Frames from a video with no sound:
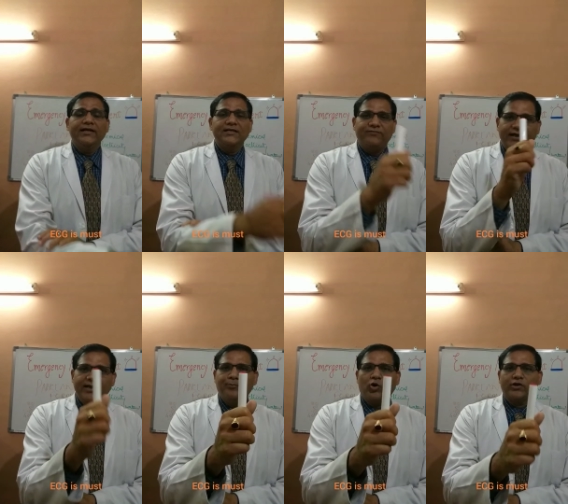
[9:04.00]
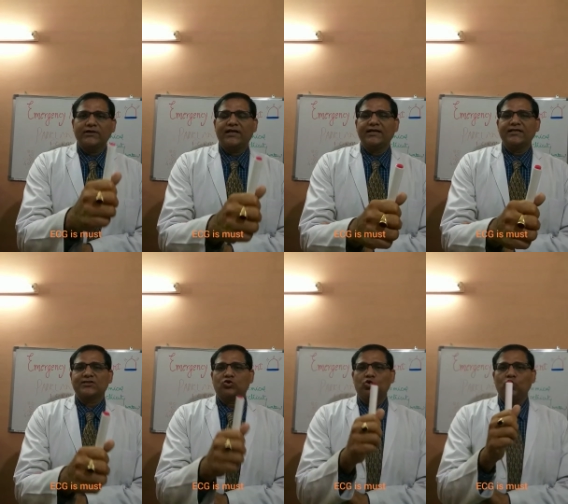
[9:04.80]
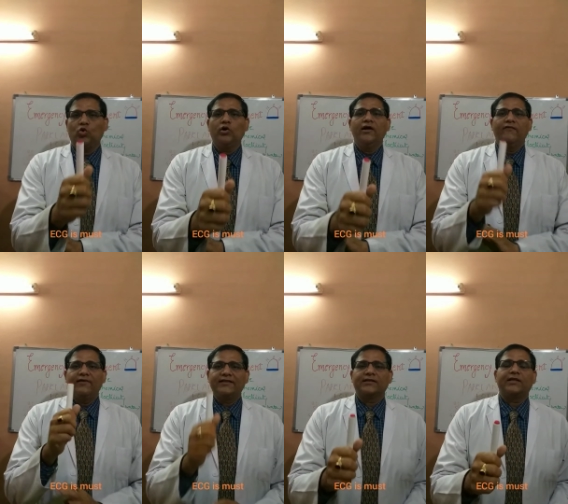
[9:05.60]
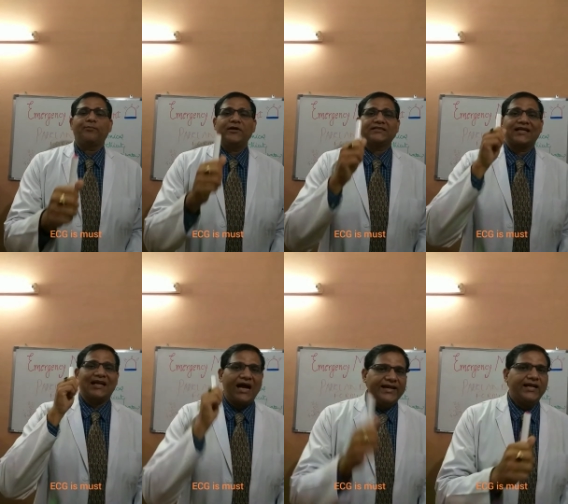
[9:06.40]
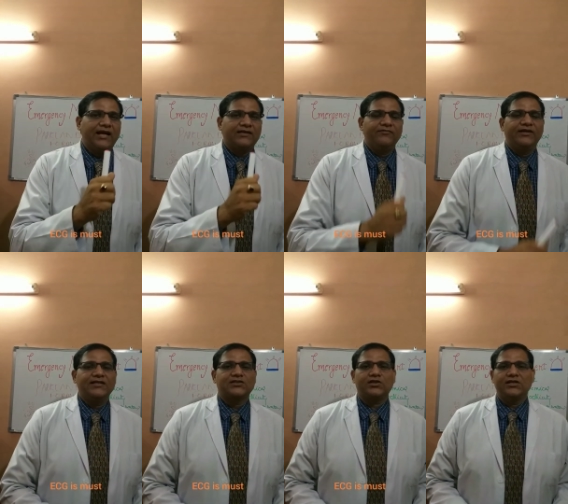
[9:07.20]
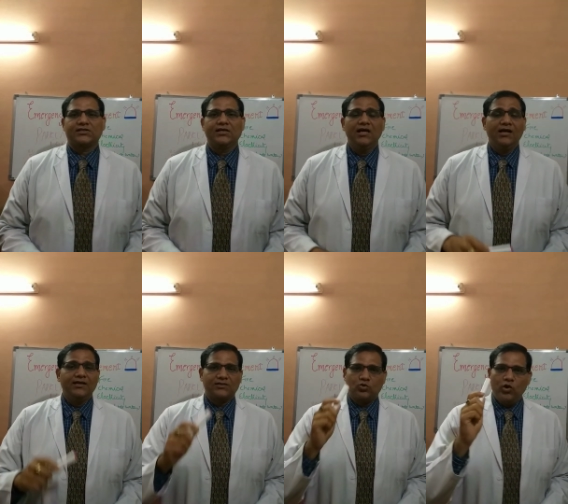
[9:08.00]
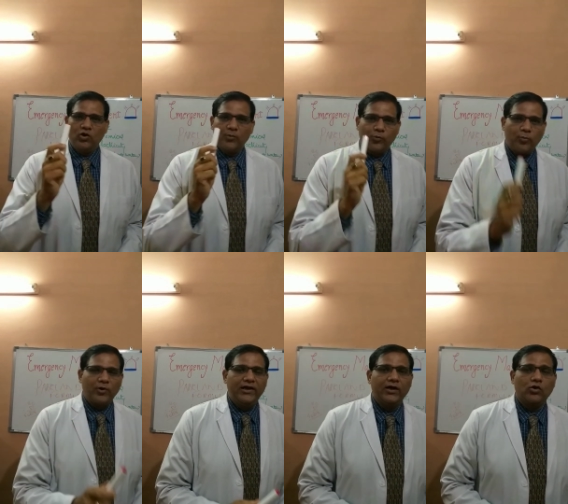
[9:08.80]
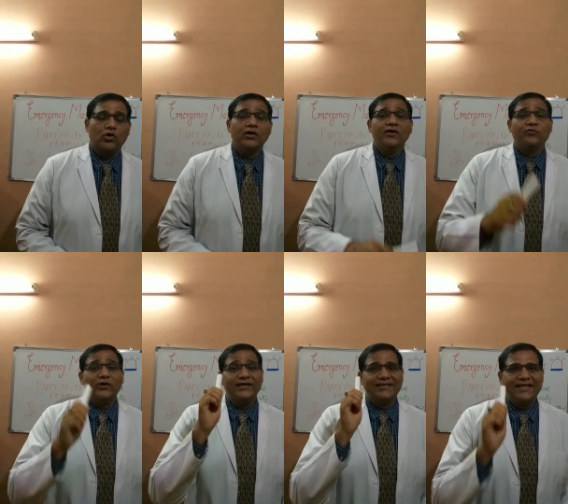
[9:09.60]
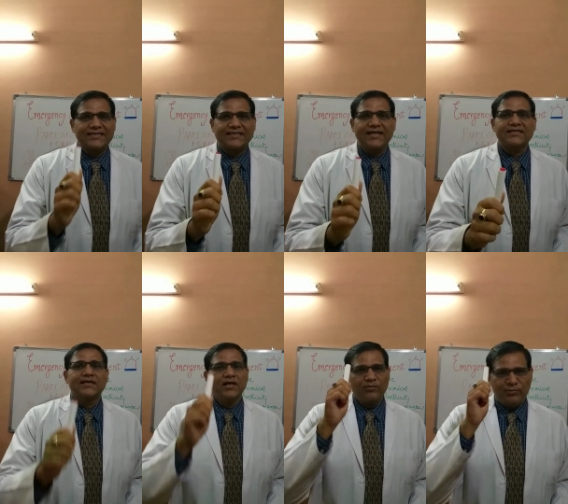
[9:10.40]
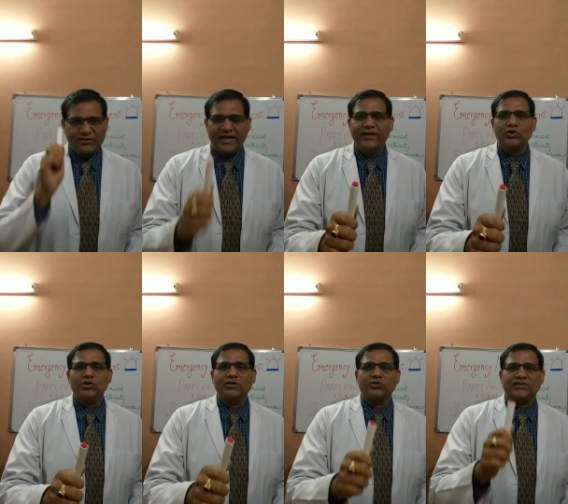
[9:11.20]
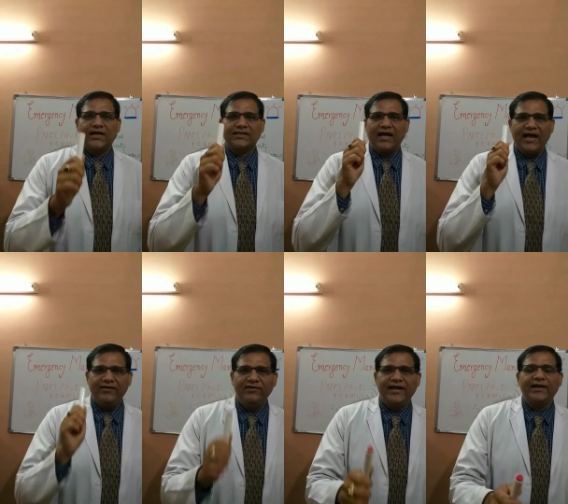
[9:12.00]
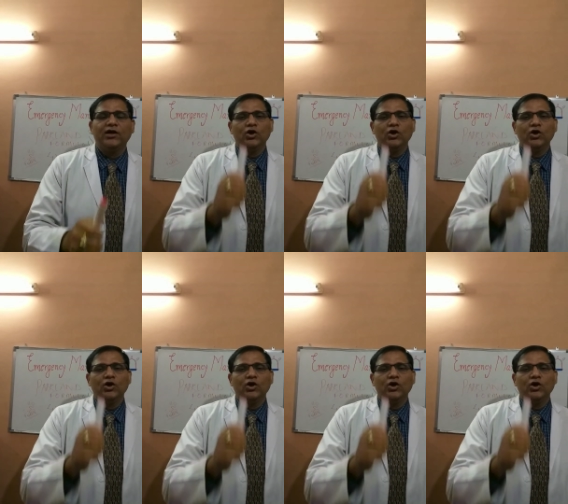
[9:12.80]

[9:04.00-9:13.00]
is very important thing is to know whether the patient cardiac activity is going on properly or not. For in this case, besides you start the IV line,